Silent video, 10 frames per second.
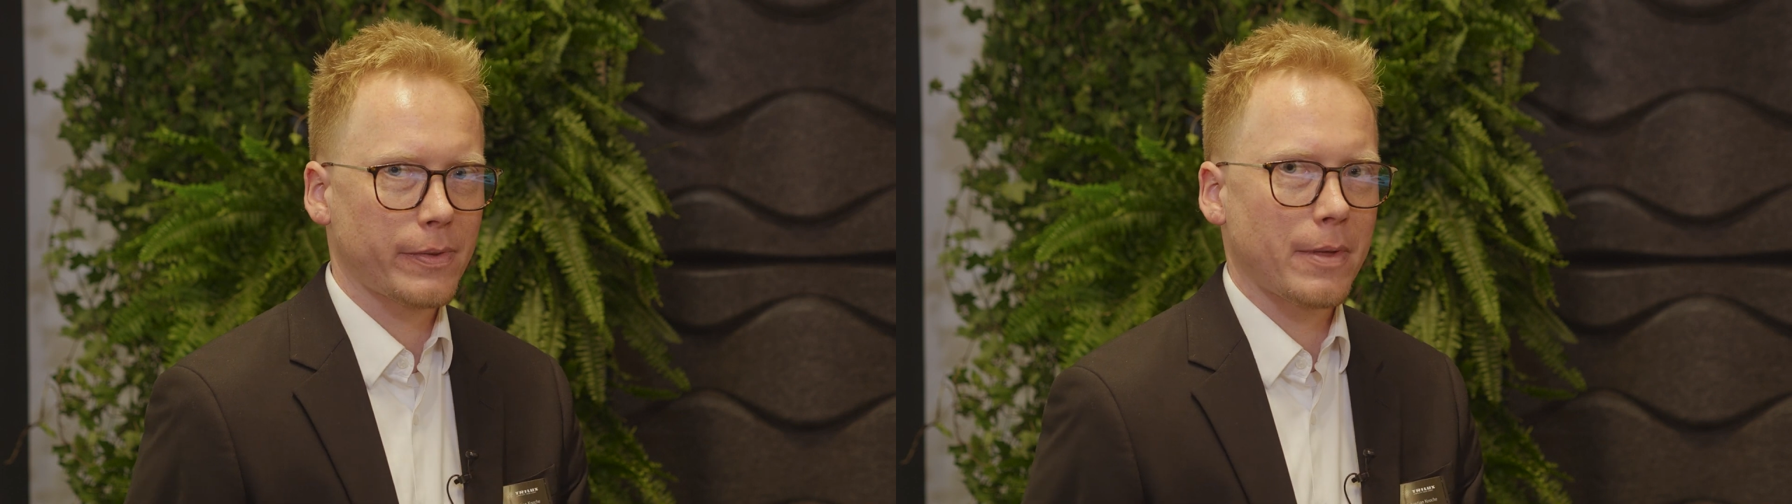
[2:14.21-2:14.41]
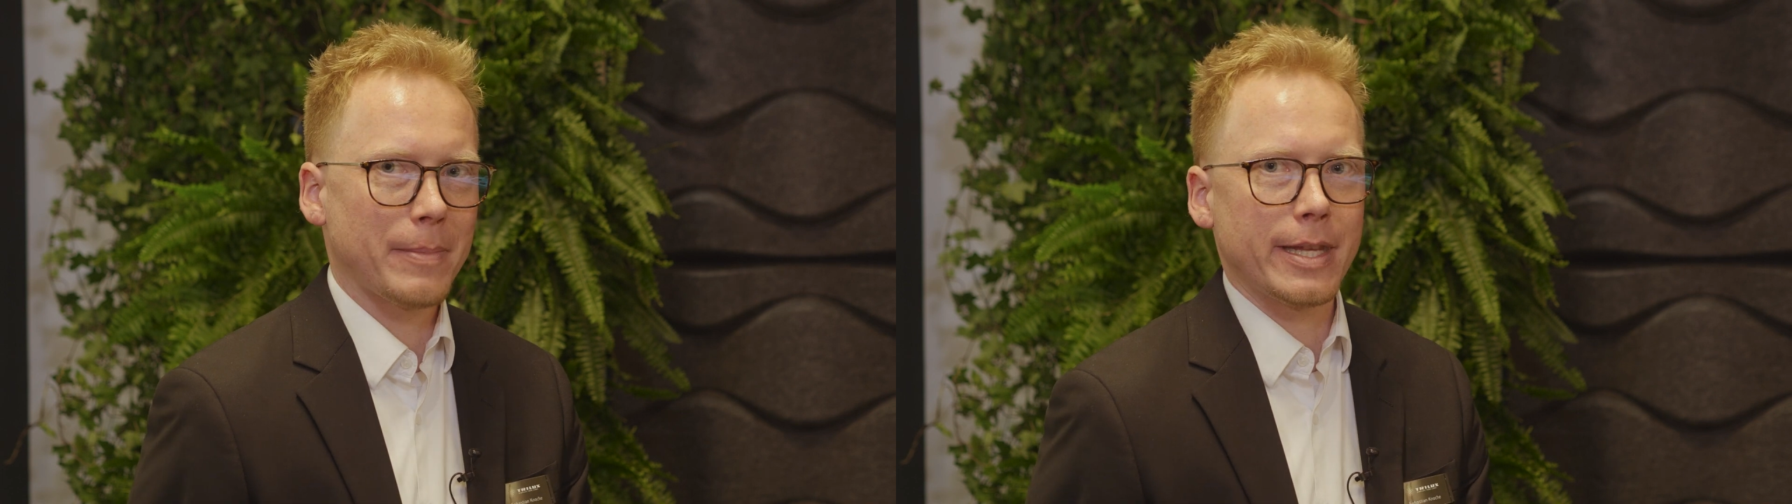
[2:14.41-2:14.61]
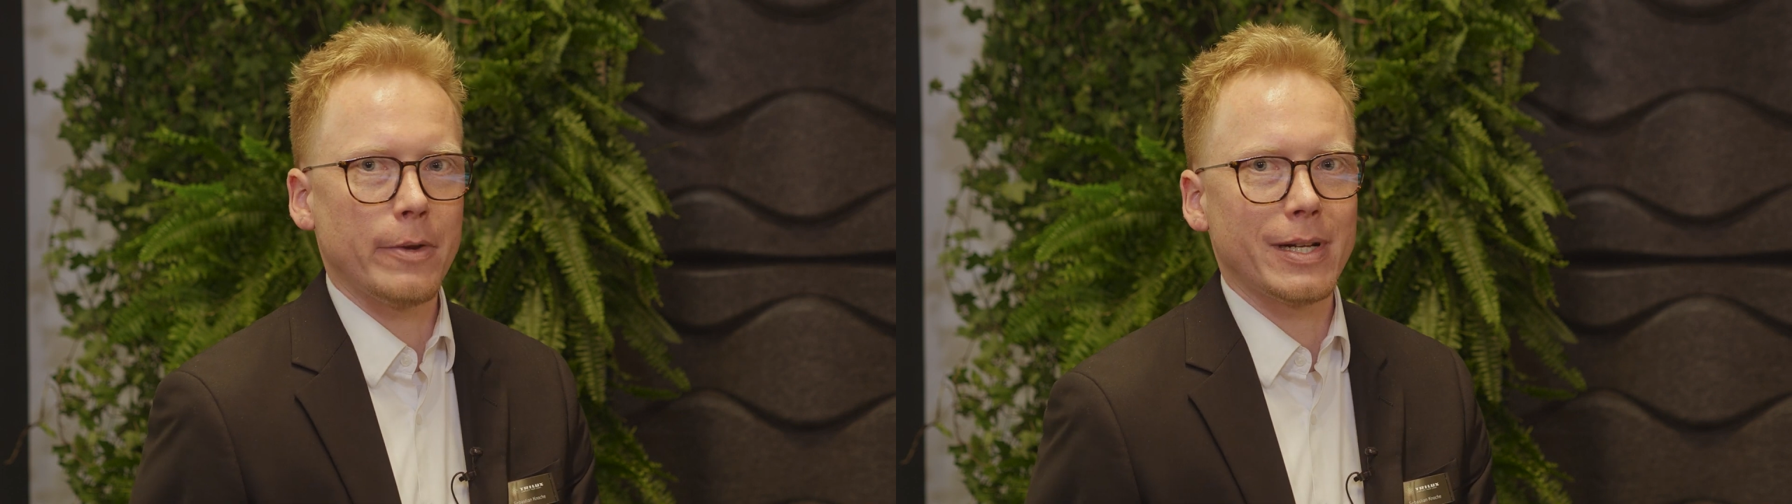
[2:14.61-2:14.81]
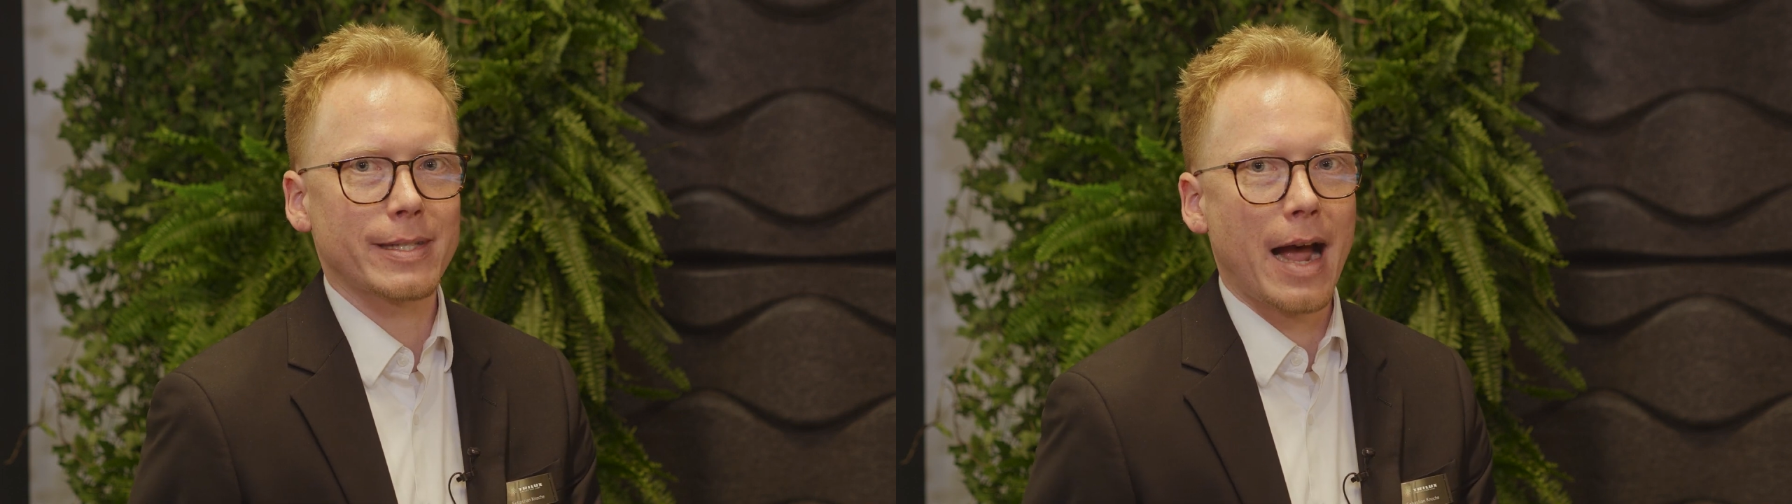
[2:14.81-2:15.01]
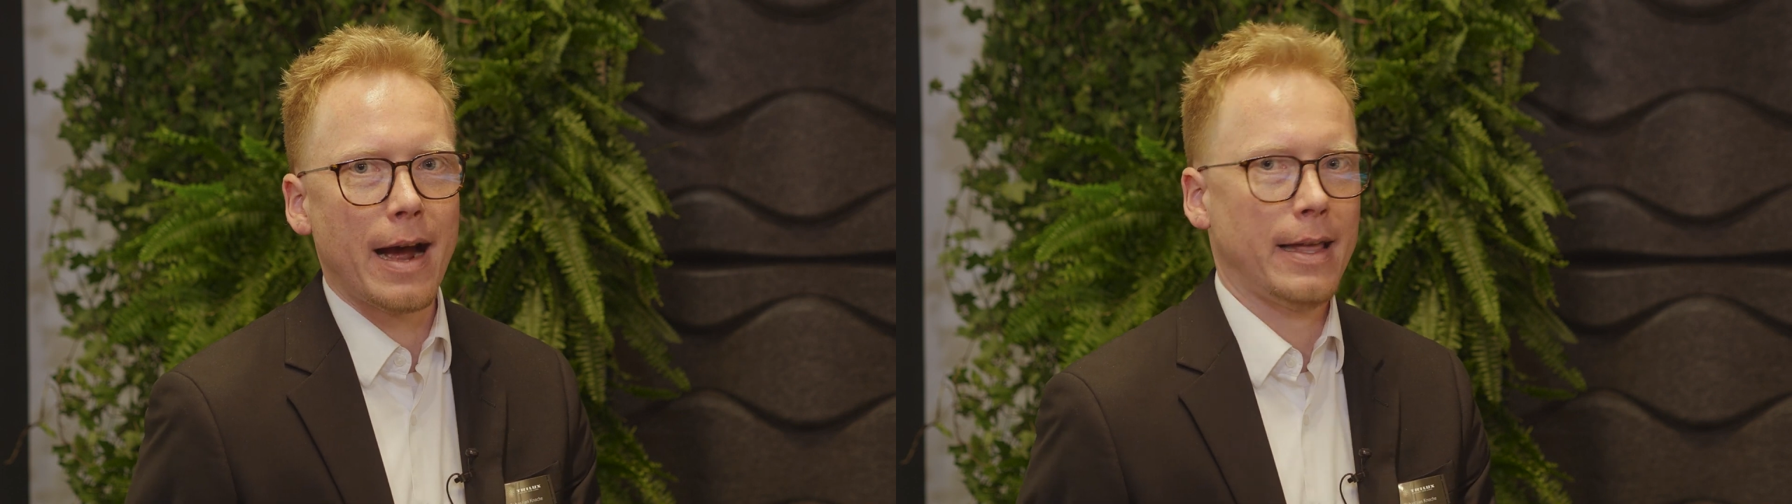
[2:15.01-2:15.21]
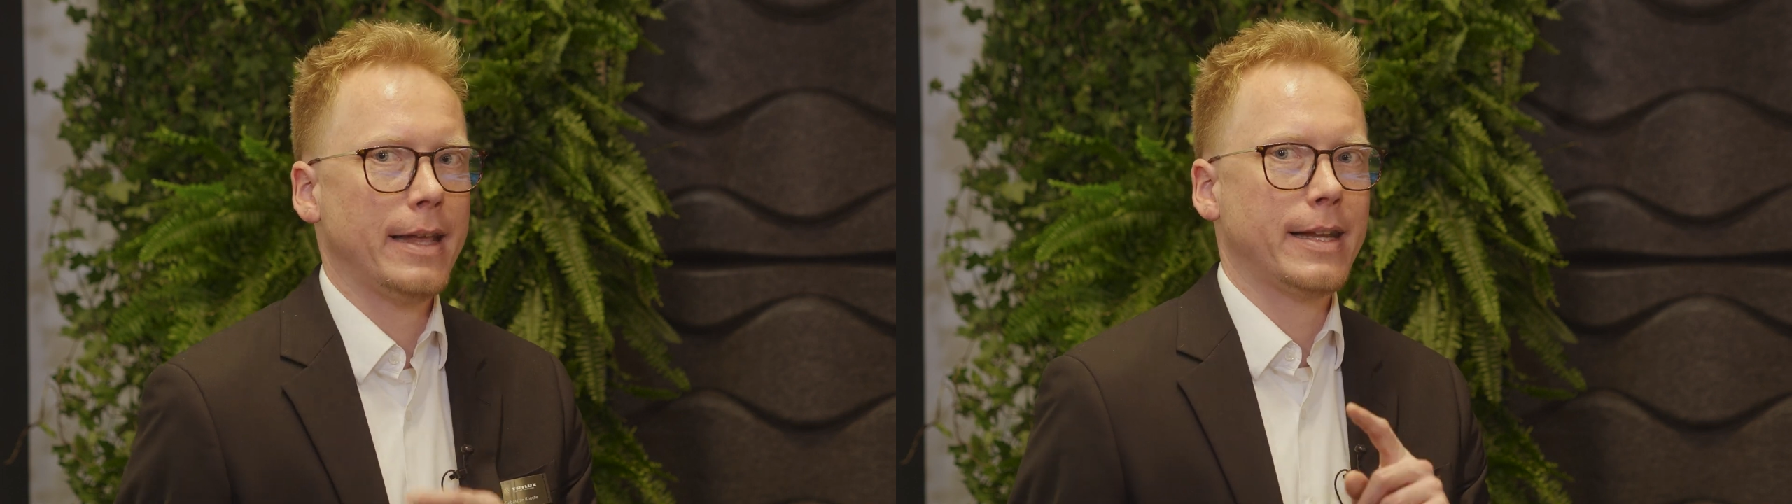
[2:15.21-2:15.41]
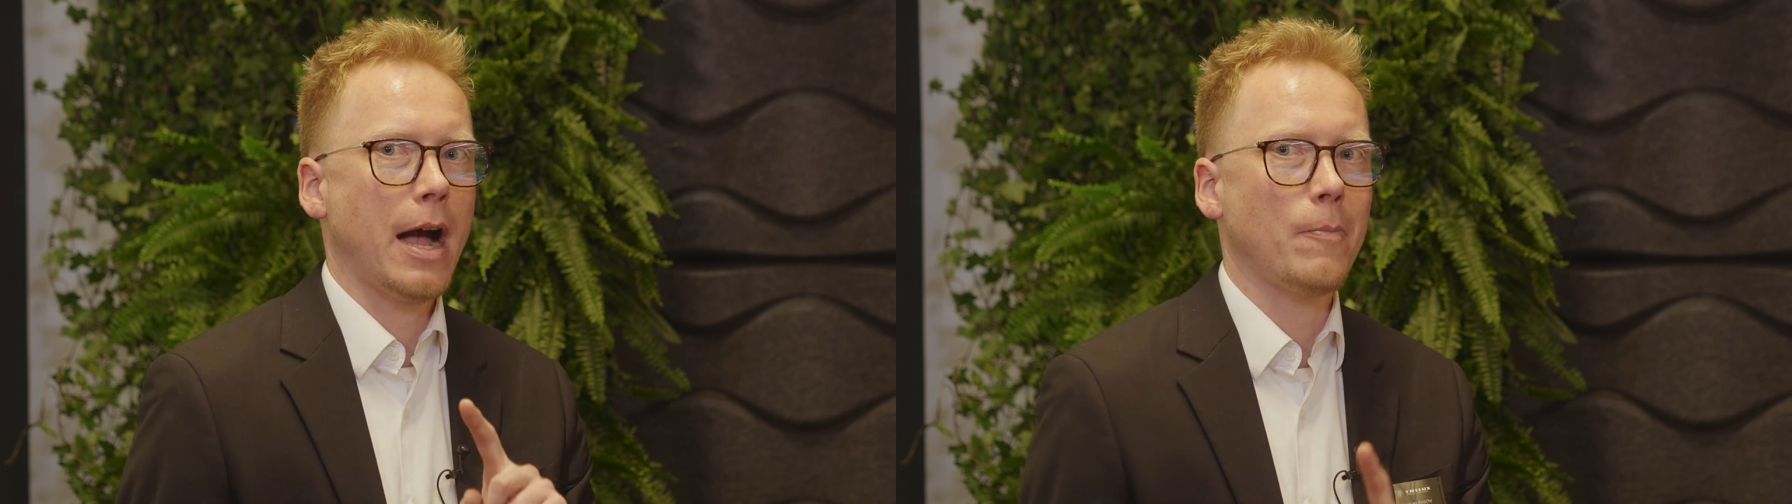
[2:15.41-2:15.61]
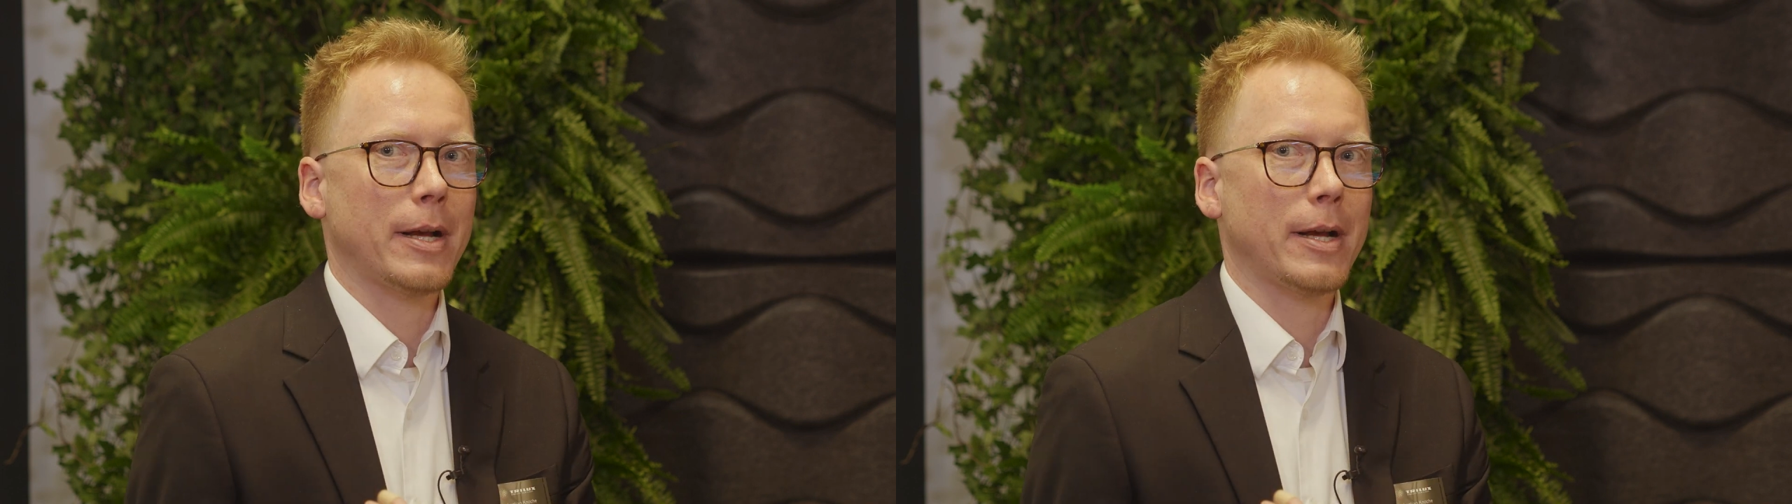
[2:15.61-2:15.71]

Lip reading: the materials are and how